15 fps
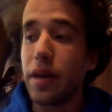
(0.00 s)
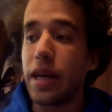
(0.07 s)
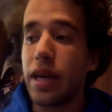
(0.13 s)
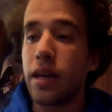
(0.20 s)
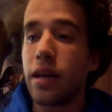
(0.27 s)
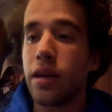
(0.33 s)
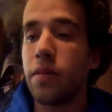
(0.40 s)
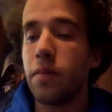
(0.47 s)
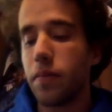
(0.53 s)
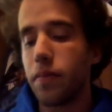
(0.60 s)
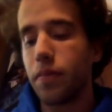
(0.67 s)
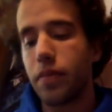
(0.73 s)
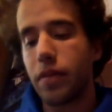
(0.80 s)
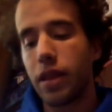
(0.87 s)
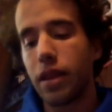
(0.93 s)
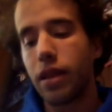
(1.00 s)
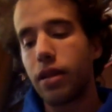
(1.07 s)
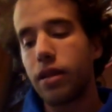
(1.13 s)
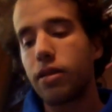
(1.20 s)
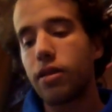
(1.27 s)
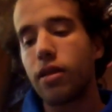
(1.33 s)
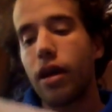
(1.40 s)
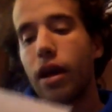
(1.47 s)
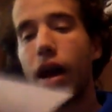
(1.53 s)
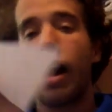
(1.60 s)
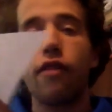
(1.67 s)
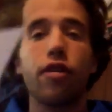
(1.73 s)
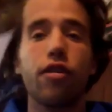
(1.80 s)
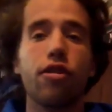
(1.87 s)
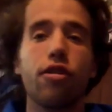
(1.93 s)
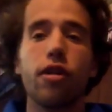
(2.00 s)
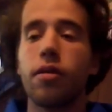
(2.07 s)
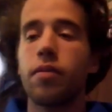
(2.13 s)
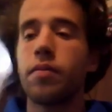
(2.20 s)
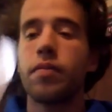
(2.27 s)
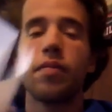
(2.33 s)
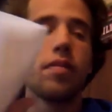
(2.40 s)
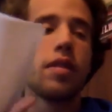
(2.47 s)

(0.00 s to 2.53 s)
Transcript: me. Obviously.